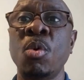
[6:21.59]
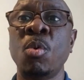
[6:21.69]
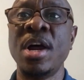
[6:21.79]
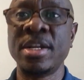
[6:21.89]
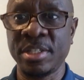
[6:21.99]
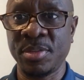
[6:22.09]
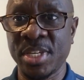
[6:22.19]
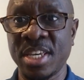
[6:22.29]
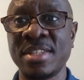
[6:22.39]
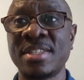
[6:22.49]
One is
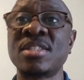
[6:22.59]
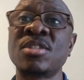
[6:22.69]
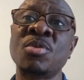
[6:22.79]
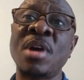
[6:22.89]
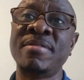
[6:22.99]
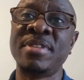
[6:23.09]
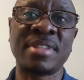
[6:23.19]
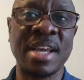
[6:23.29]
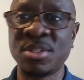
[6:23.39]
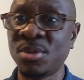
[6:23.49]
because you have the
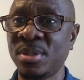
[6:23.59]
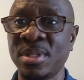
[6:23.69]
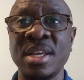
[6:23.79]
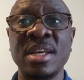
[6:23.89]
title.